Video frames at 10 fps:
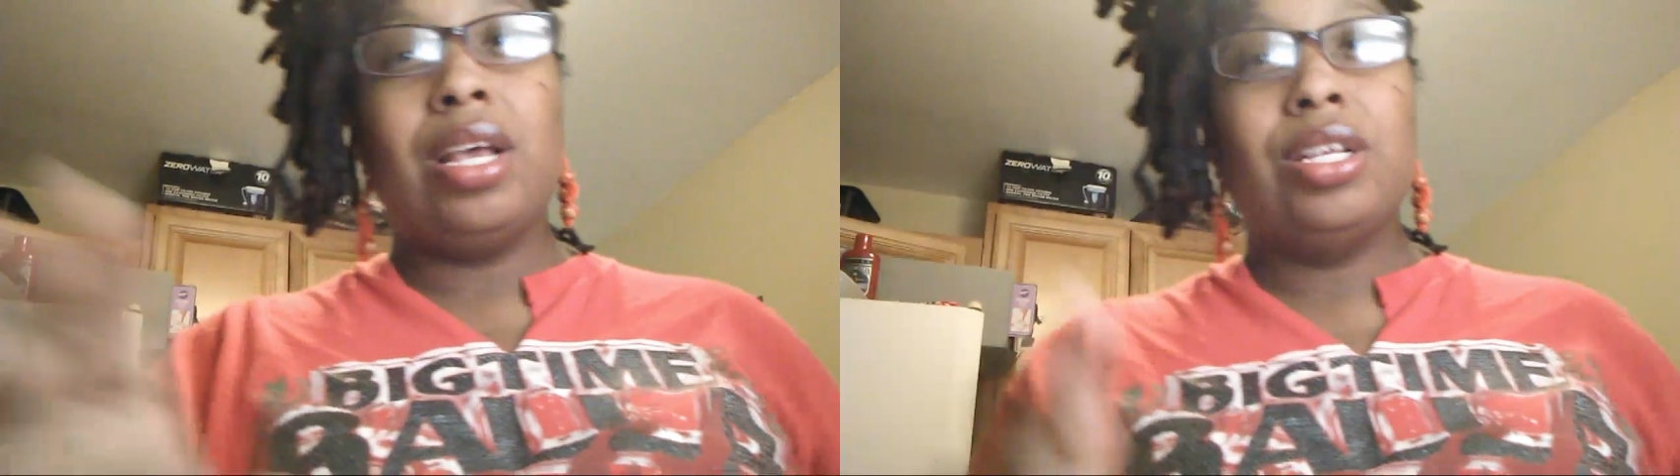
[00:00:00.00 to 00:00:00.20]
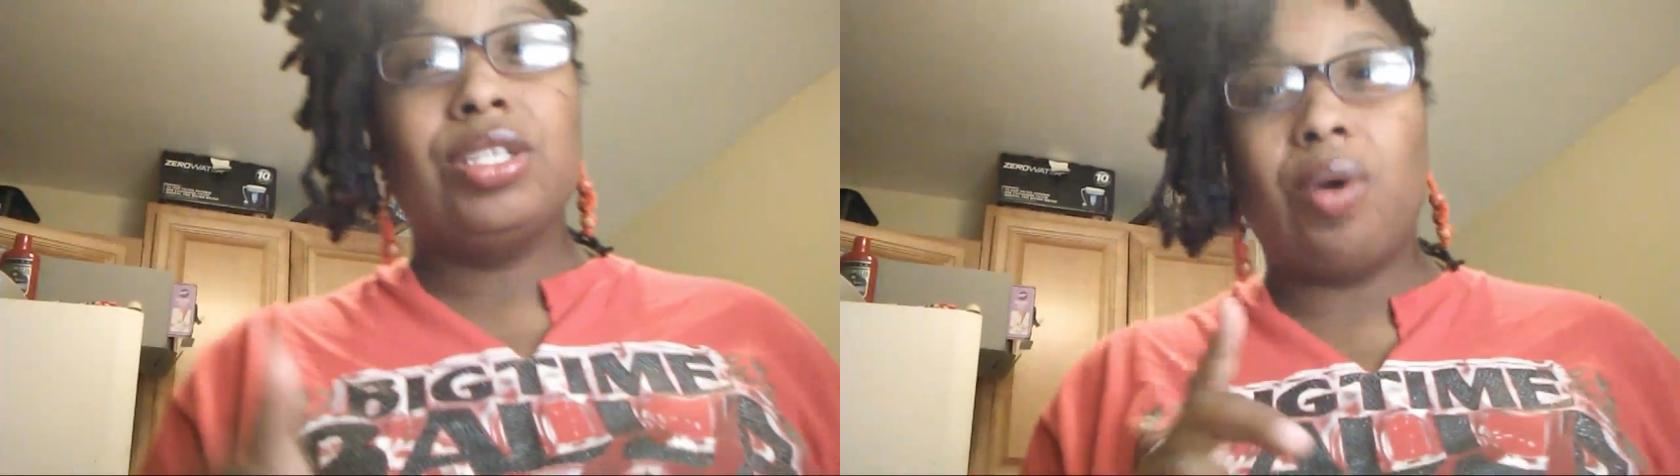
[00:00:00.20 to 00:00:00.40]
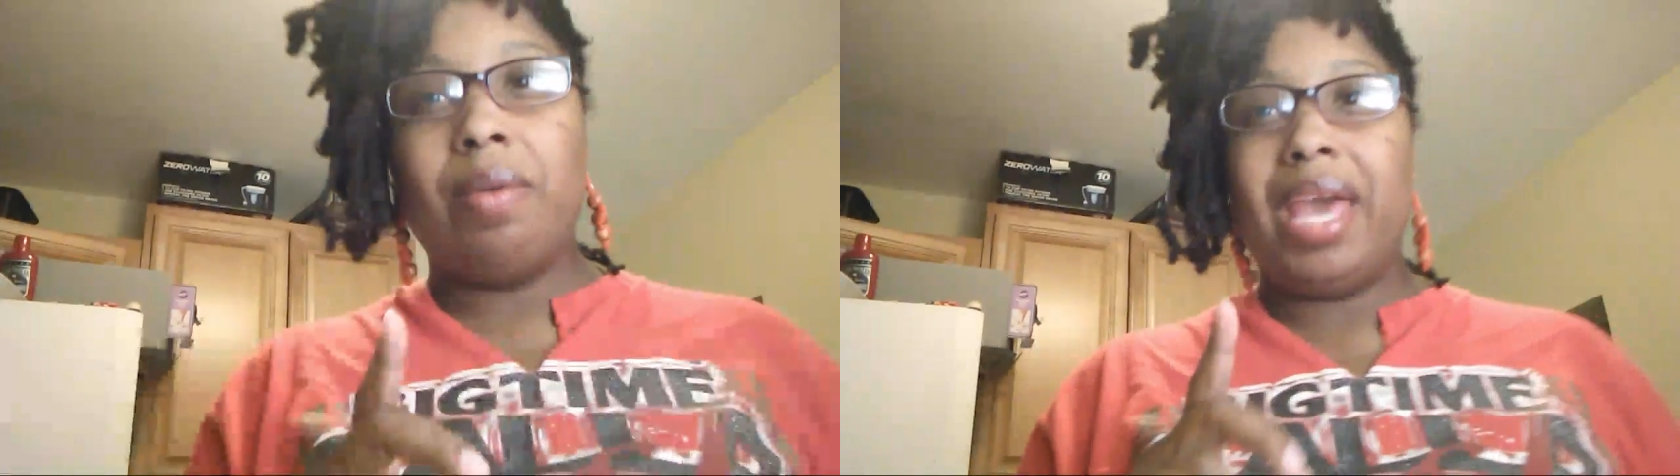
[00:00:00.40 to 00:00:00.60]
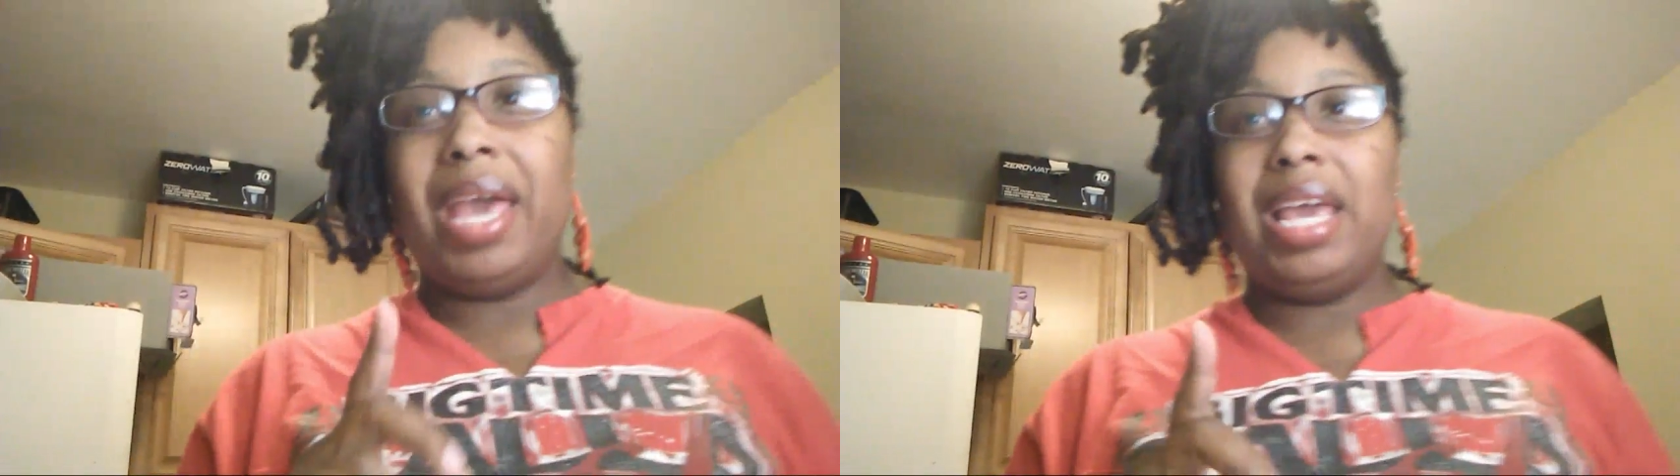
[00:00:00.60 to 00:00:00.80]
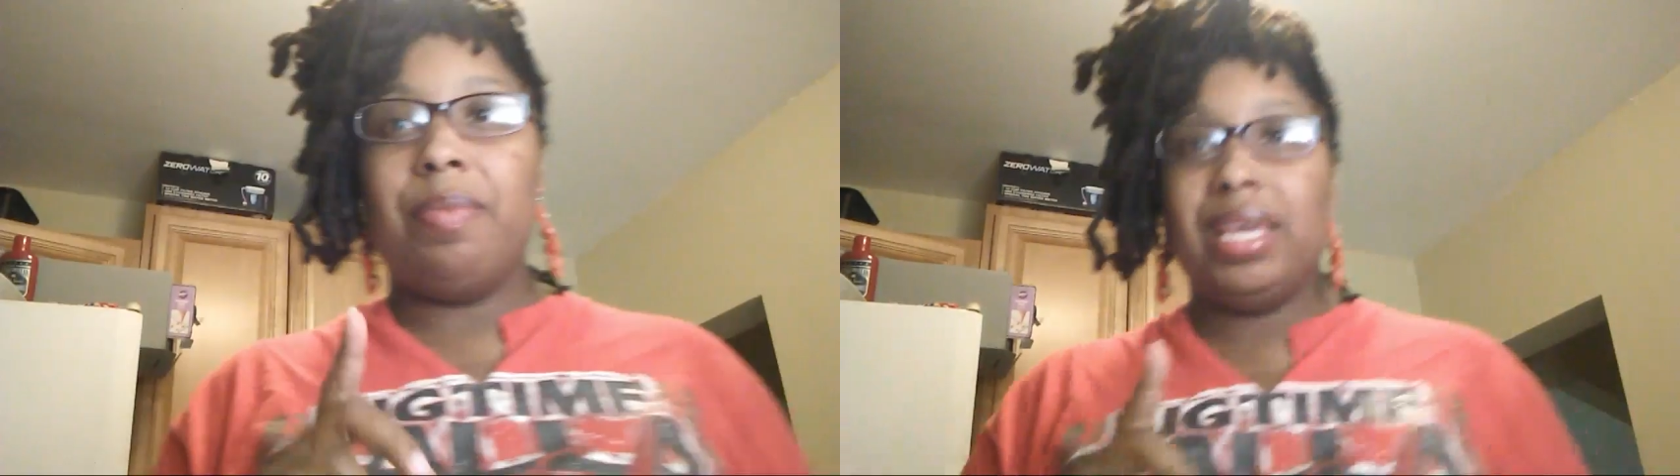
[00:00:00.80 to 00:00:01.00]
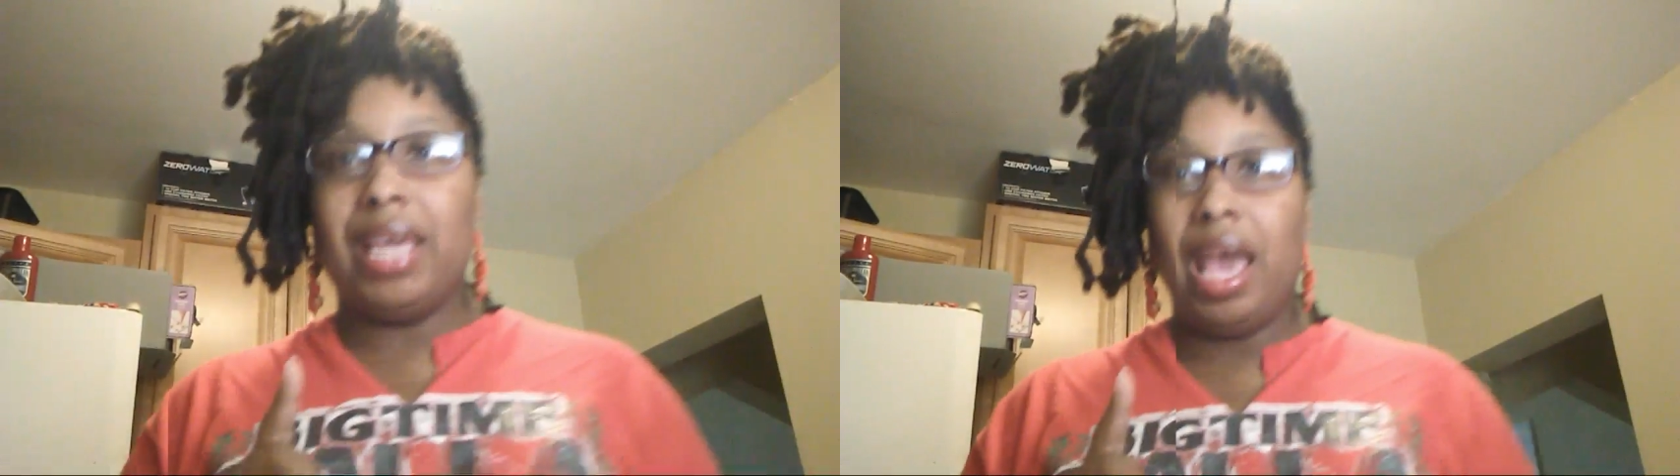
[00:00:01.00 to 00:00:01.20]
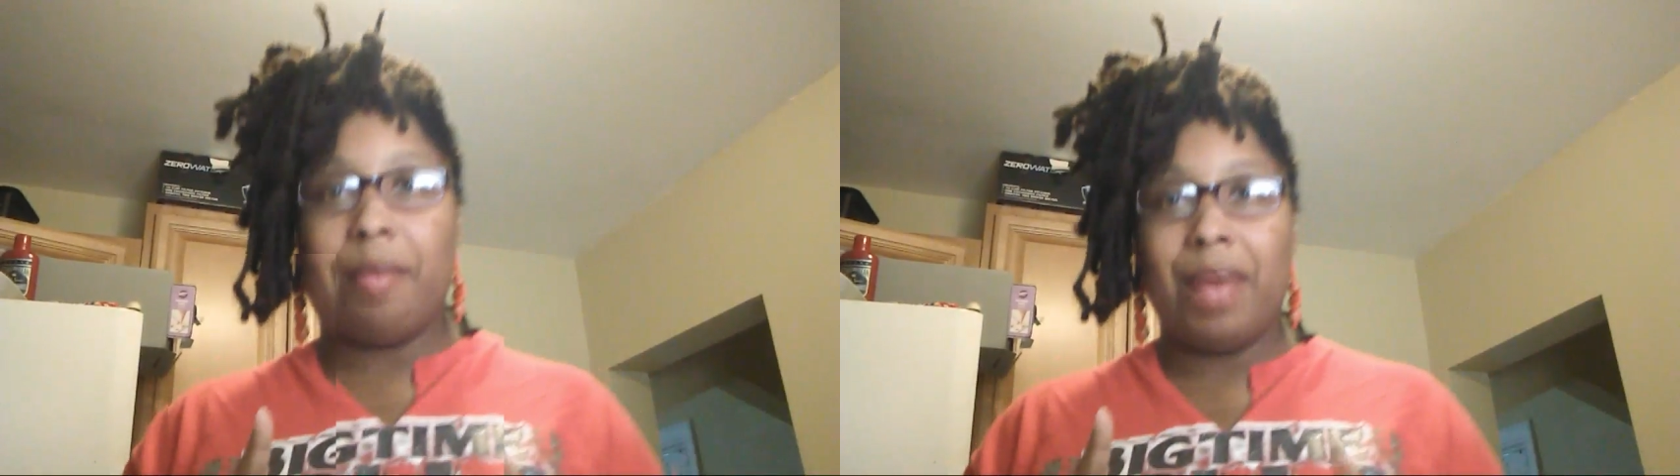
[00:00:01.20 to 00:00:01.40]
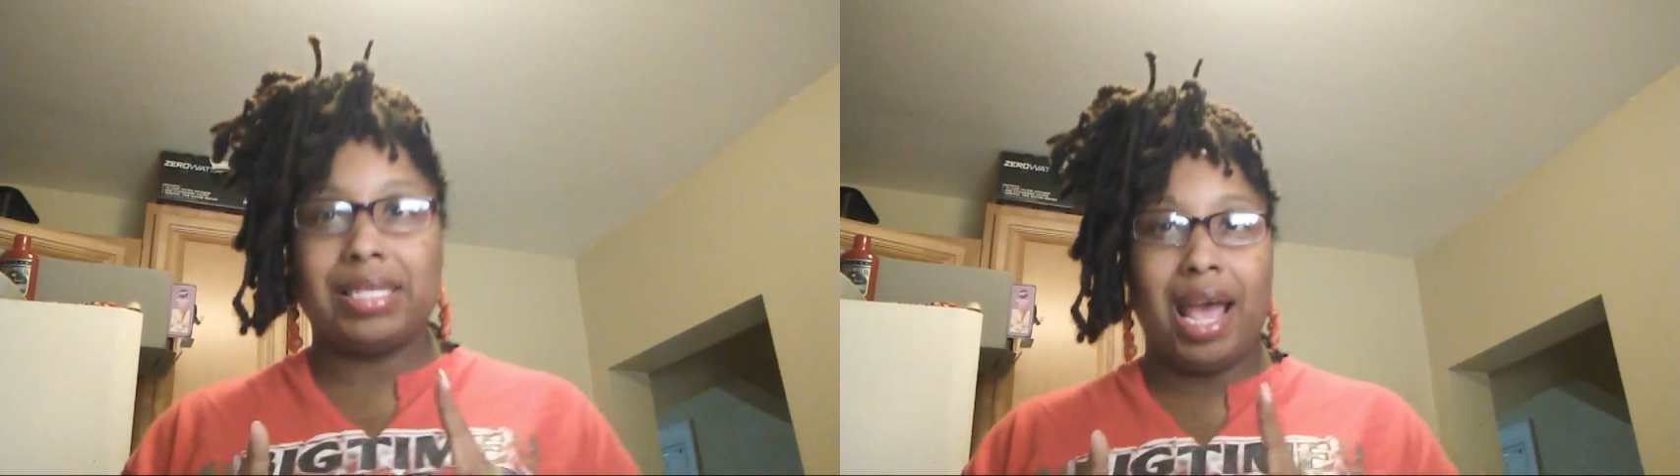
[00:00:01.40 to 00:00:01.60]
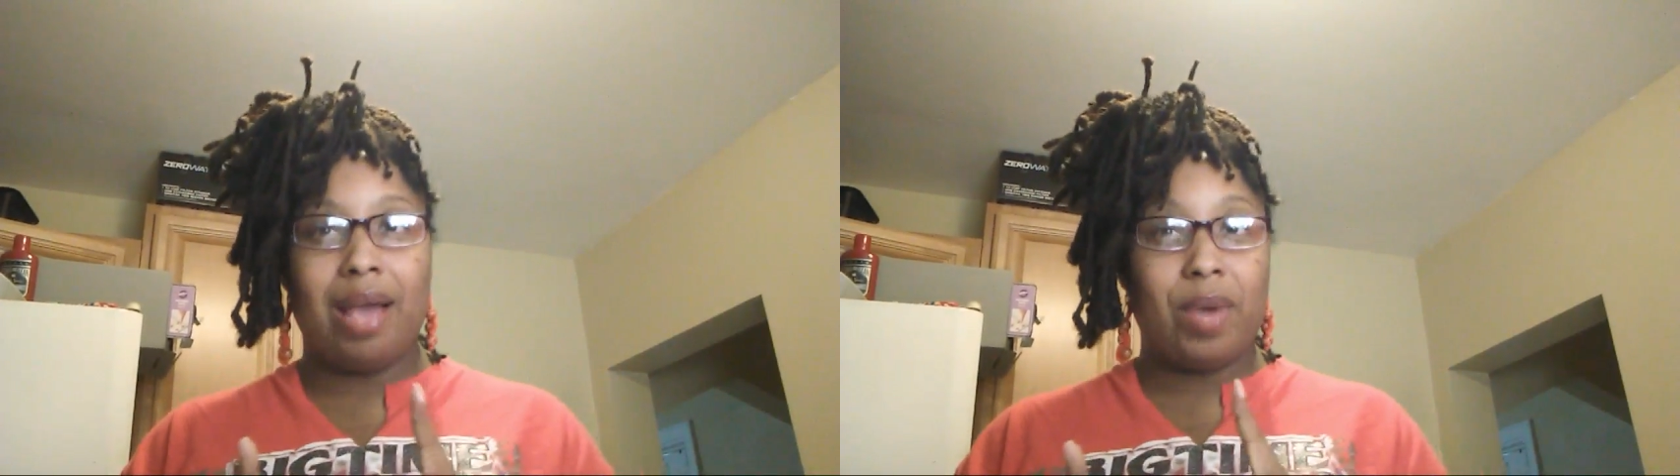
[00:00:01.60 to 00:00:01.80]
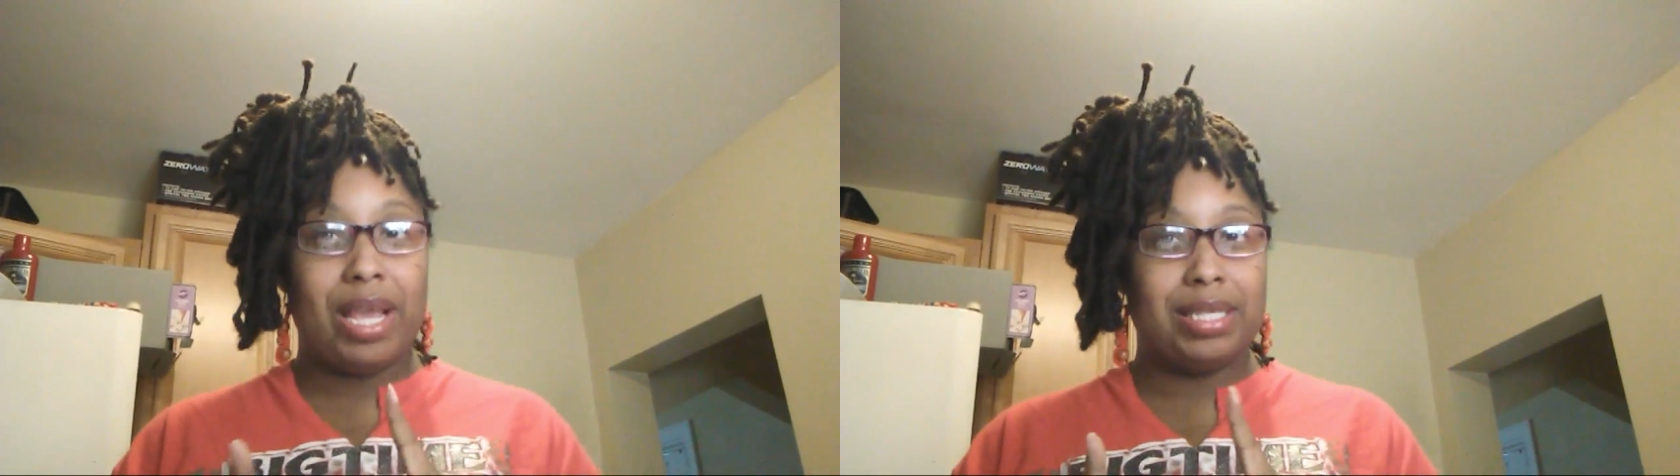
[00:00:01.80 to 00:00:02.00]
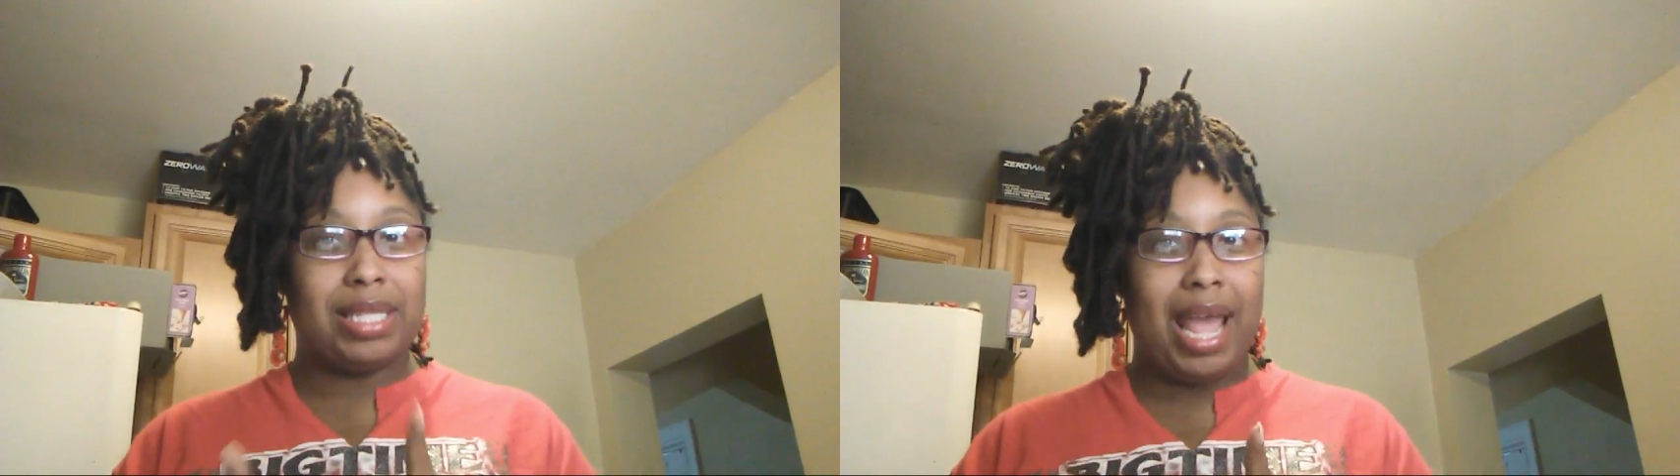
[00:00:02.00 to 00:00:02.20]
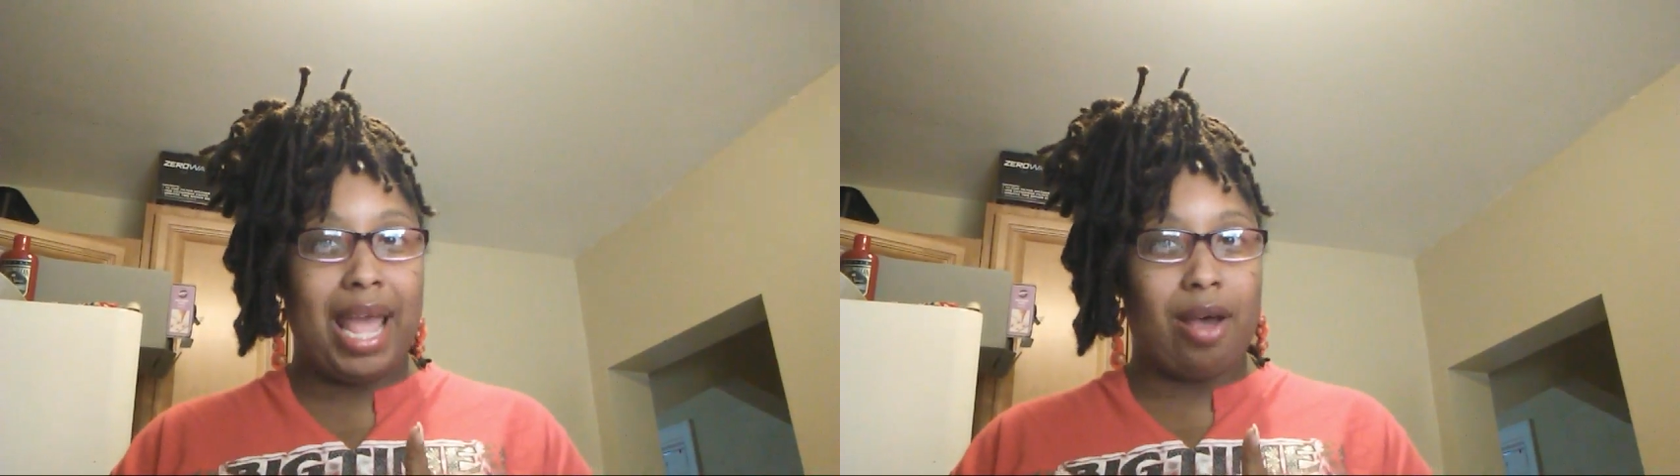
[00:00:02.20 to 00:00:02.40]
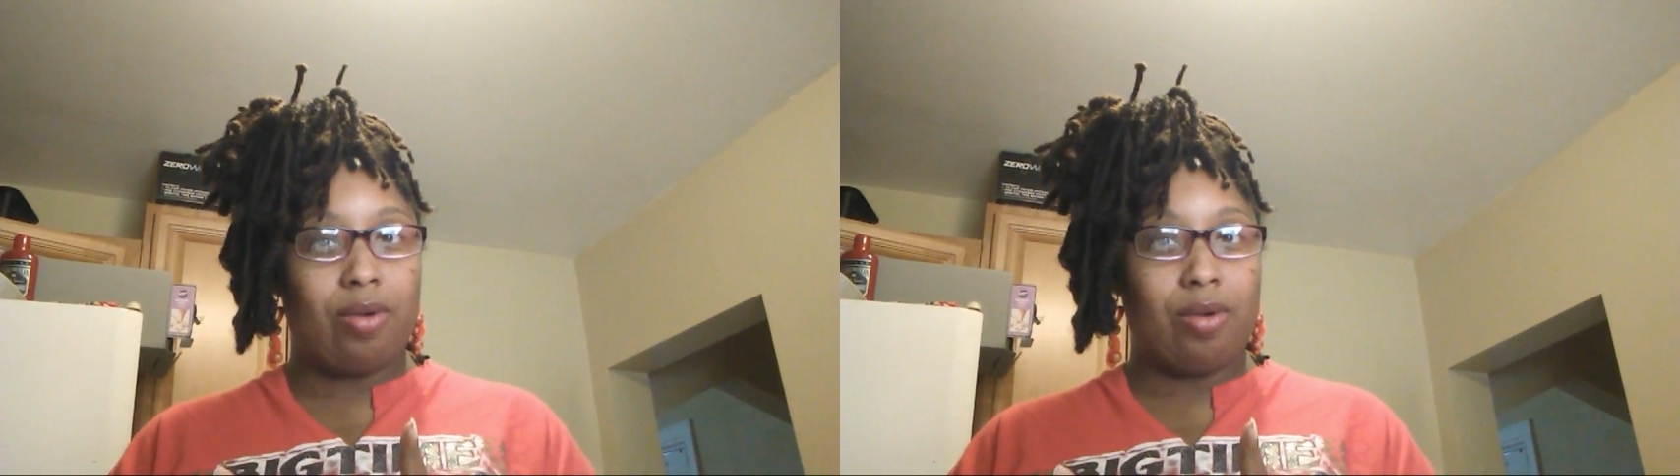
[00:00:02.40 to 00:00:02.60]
So it may be, am I sideways now?